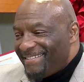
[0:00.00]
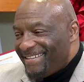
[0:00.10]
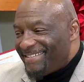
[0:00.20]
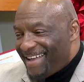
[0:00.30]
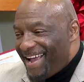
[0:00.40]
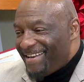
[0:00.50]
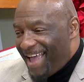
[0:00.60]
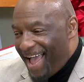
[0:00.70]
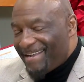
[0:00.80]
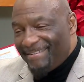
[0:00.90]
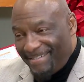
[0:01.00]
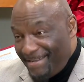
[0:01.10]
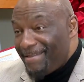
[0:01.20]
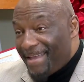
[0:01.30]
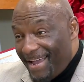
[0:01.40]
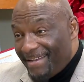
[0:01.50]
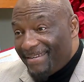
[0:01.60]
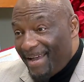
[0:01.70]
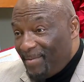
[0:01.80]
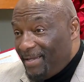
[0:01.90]
That's exciting. I can see that.
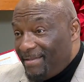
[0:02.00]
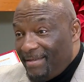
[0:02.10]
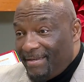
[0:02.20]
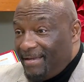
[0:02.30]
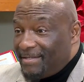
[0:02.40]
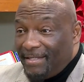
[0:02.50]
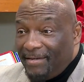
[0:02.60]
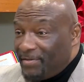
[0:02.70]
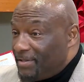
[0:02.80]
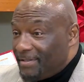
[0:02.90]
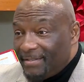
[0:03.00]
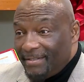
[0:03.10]
I mean, the kids love her.